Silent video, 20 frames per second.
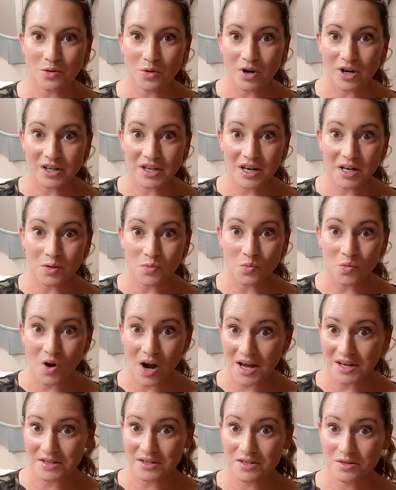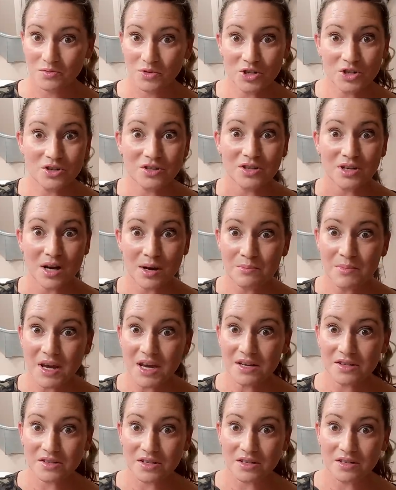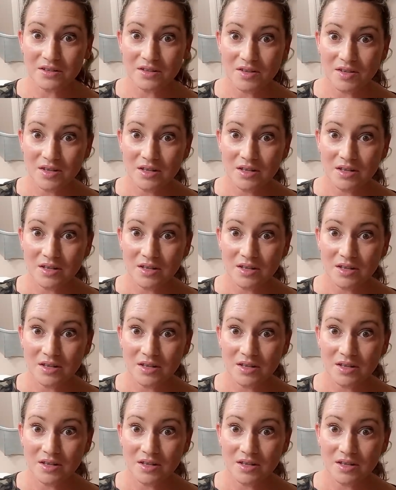or get wet, which is amazing.